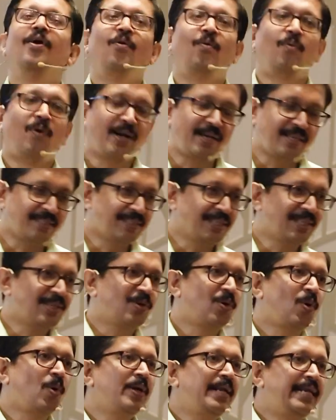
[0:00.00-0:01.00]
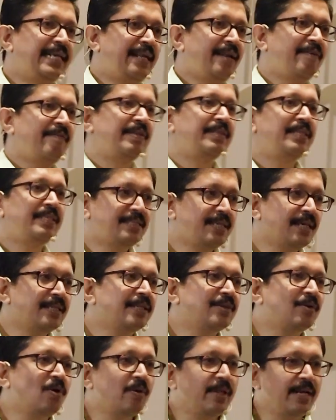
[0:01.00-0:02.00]
What is the cognitive level? These are
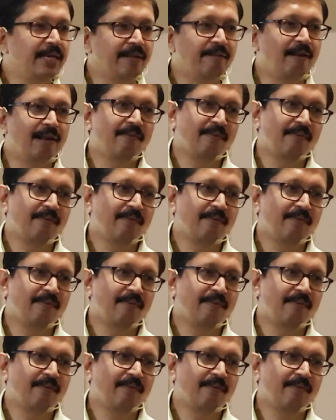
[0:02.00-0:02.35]
the cognitive